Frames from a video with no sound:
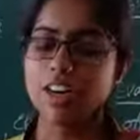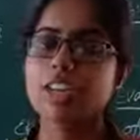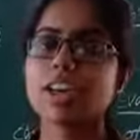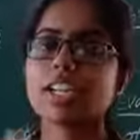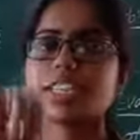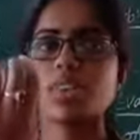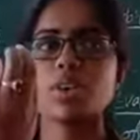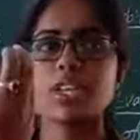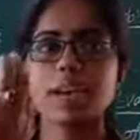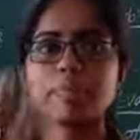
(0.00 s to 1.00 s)
water is
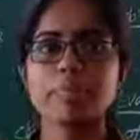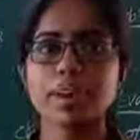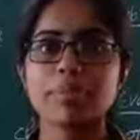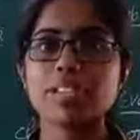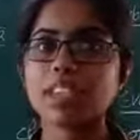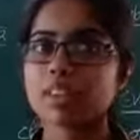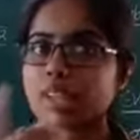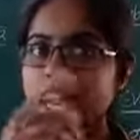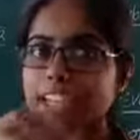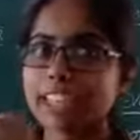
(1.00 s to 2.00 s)
going up, coming
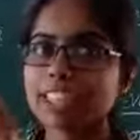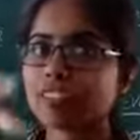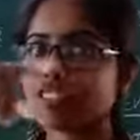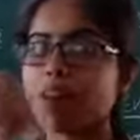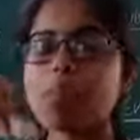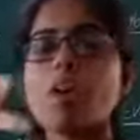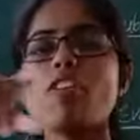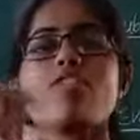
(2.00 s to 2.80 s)
down, and in the form of